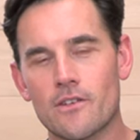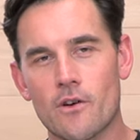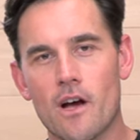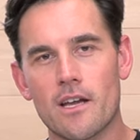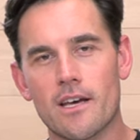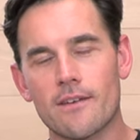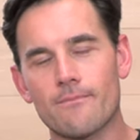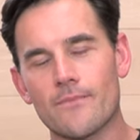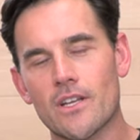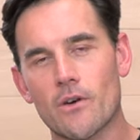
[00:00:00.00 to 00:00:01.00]
You're on a,
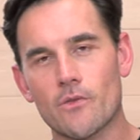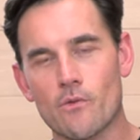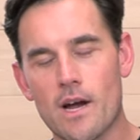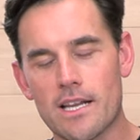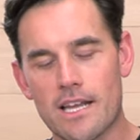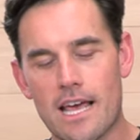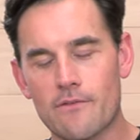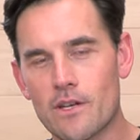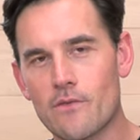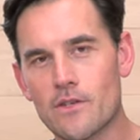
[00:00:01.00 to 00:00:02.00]
you know, if you're riding a
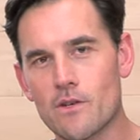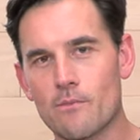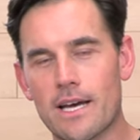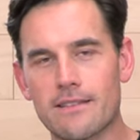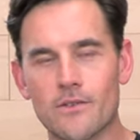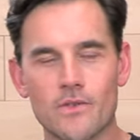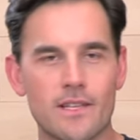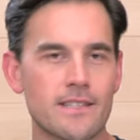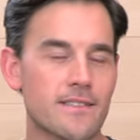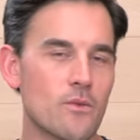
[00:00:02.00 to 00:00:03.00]
heavy adventure bike, those
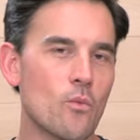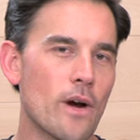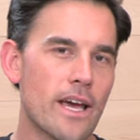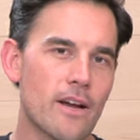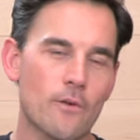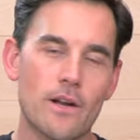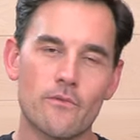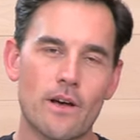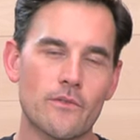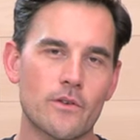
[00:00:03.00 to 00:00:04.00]
things can weigh
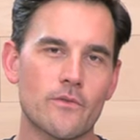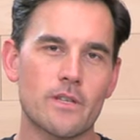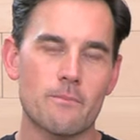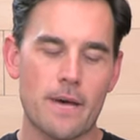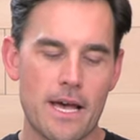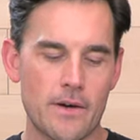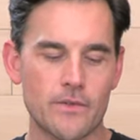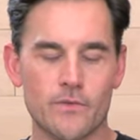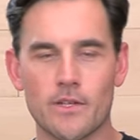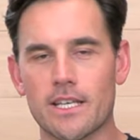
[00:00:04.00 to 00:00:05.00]
around 550
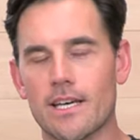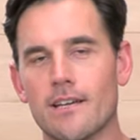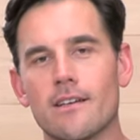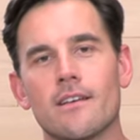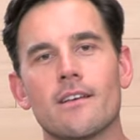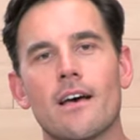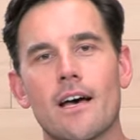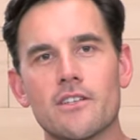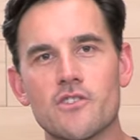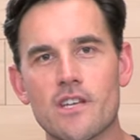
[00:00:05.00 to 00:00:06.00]
pounds for like a
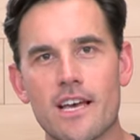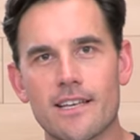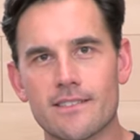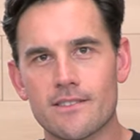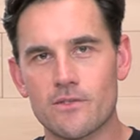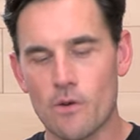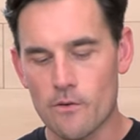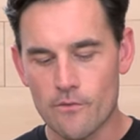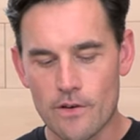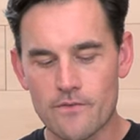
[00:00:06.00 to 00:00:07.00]
GS
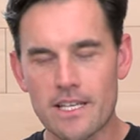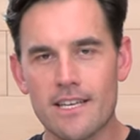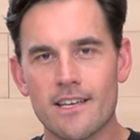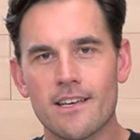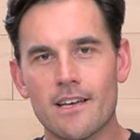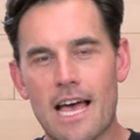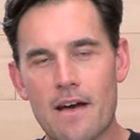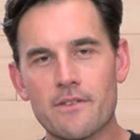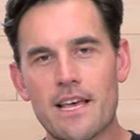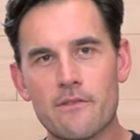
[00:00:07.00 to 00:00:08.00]
1250.
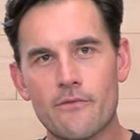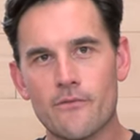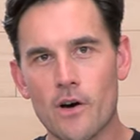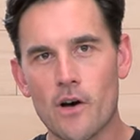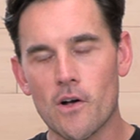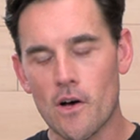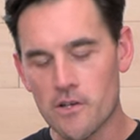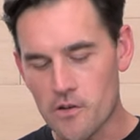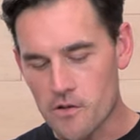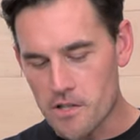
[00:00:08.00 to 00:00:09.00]
Having that fall
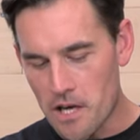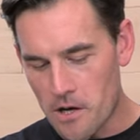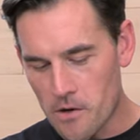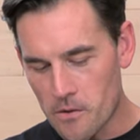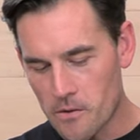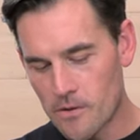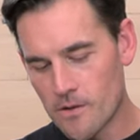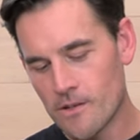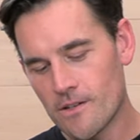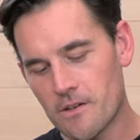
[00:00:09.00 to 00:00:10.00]
on your toe
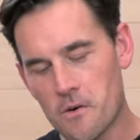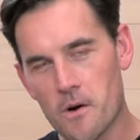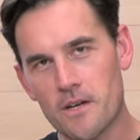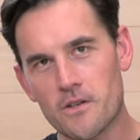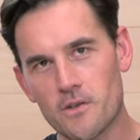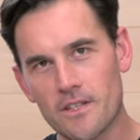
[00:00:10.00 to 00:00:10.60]
or on your